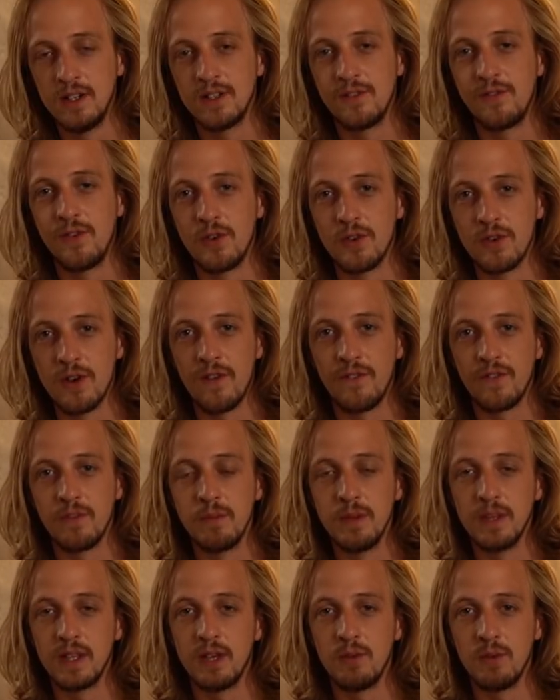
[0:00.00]
to photograph the
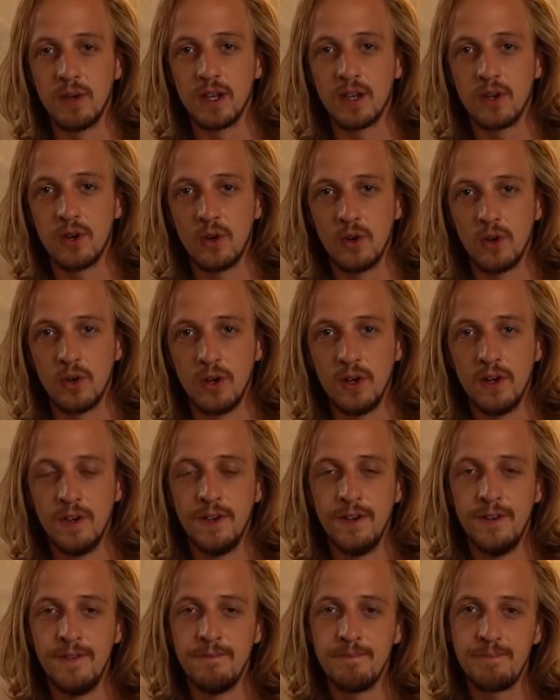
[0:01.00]
Milky Way core.
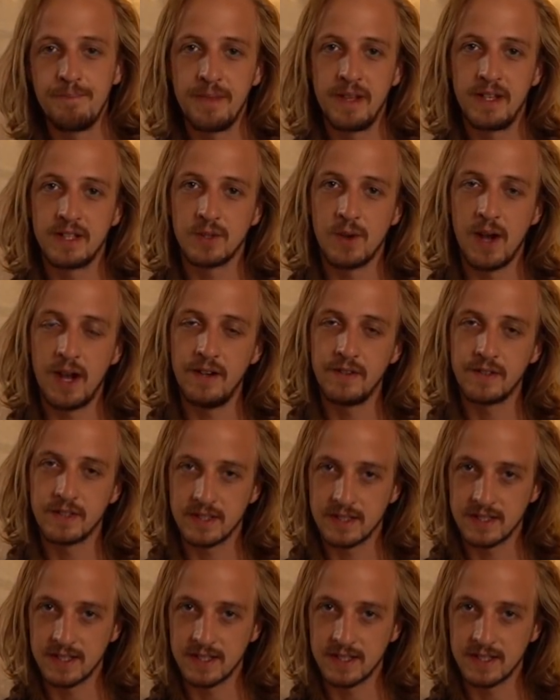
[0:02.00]
So after